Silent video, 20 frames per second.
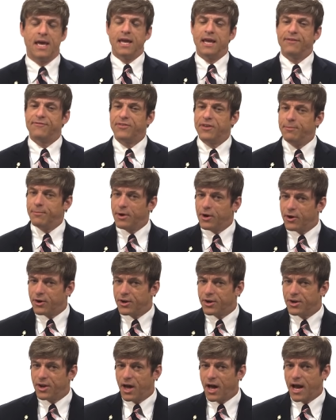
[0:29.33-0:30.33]
If the
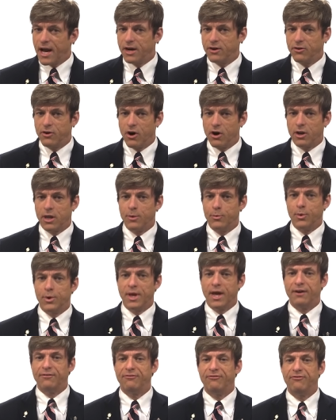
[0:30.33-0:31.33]
American hierarchy would
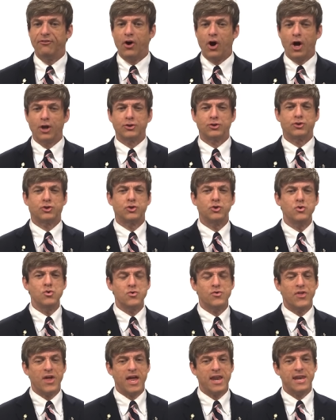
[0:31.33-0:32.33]
have fought
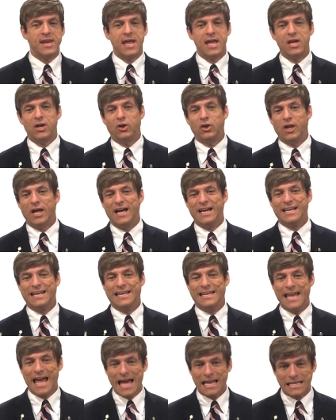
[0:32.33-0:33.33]
tooth and nail
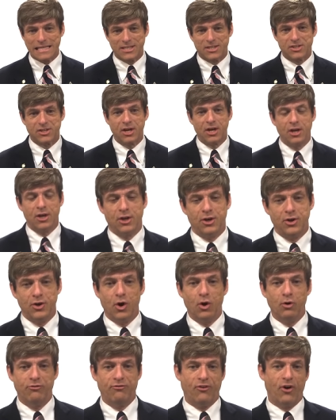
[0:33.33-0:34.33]
against
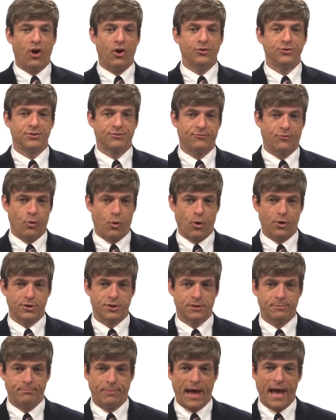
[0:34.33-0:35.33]
no fault
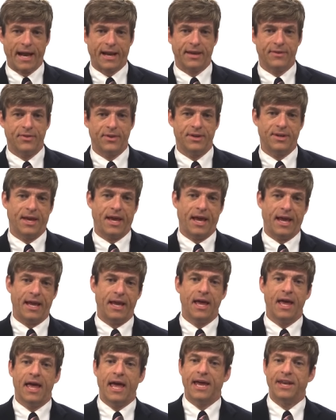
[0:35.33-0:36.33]
divorce back in the
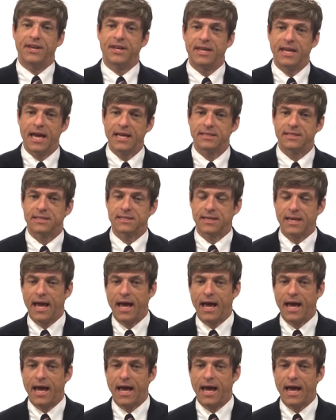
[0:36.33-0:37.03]
day and against